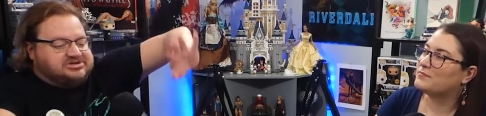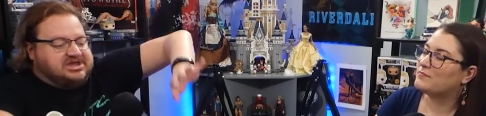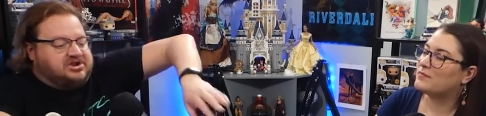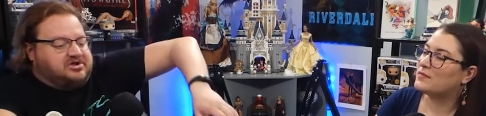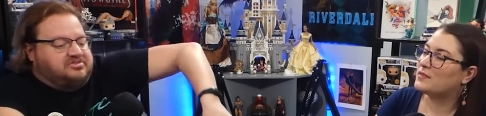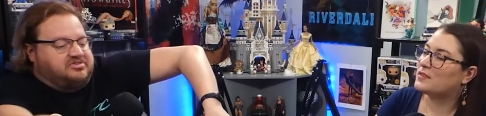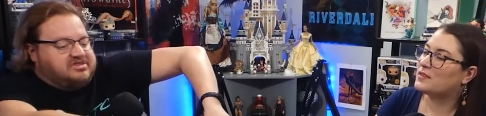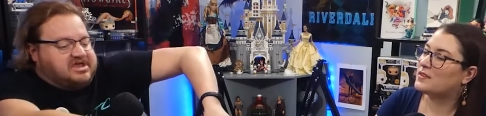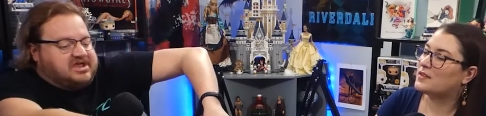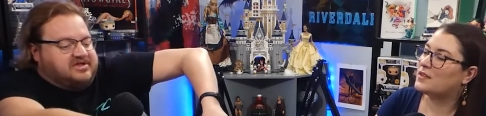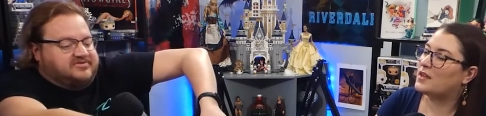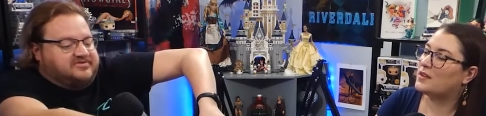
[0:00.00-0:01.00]
Speaker 1: to get on
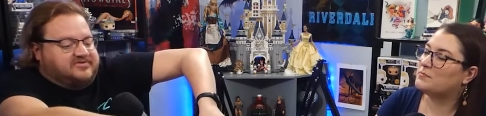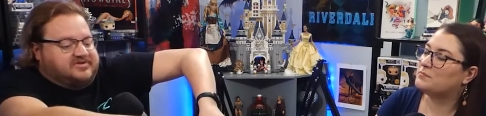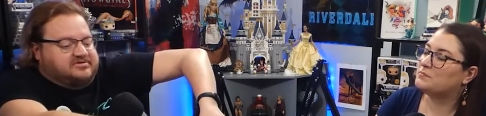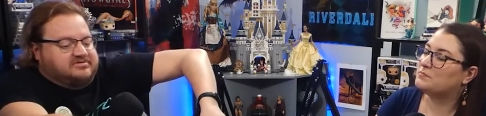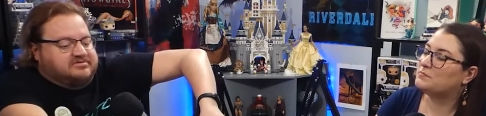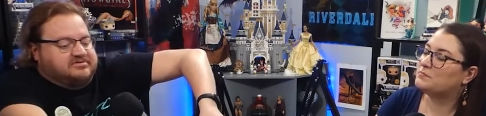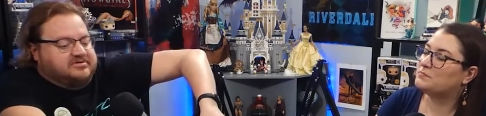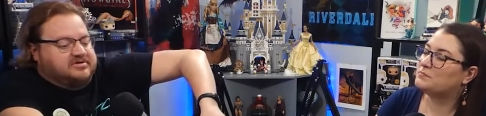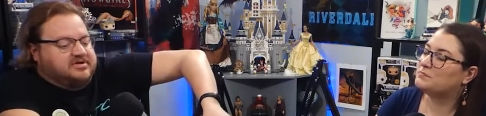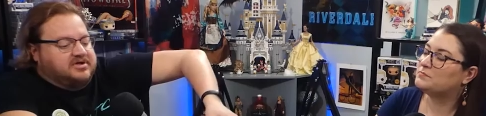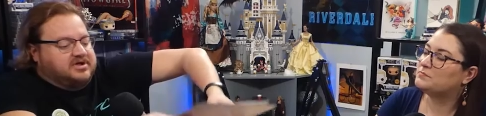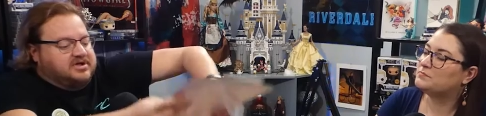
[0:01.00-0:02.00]
things yeah. and
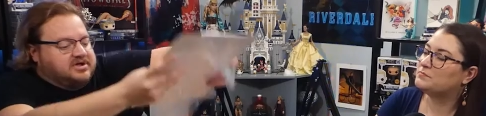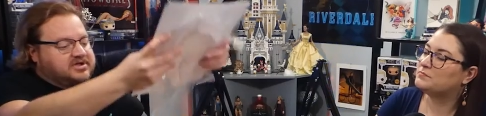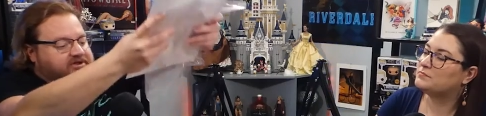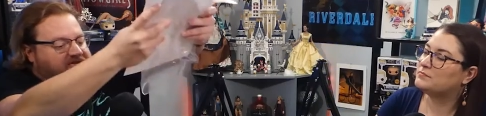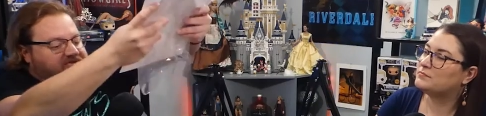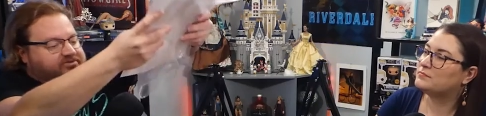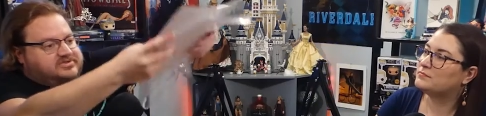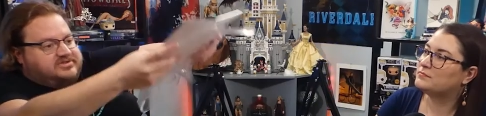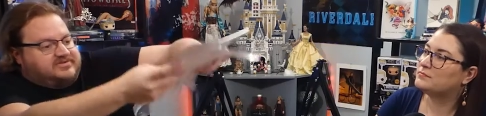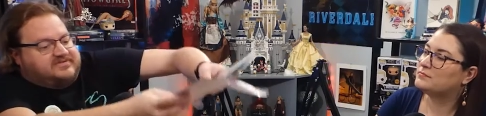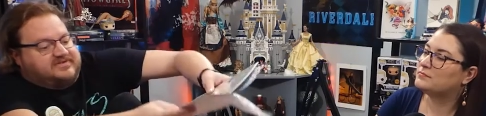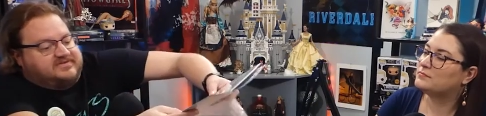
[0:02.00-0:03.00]

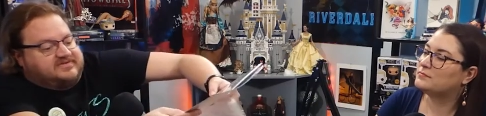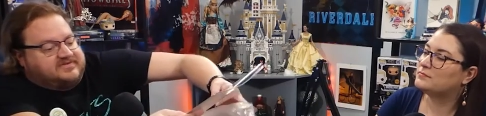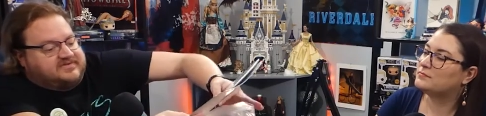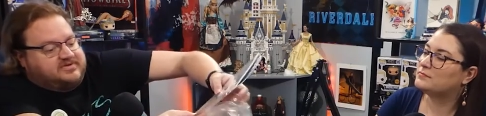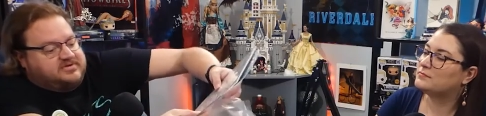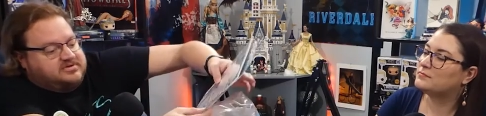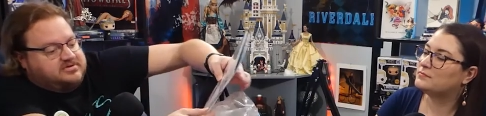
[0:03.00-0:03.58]
this is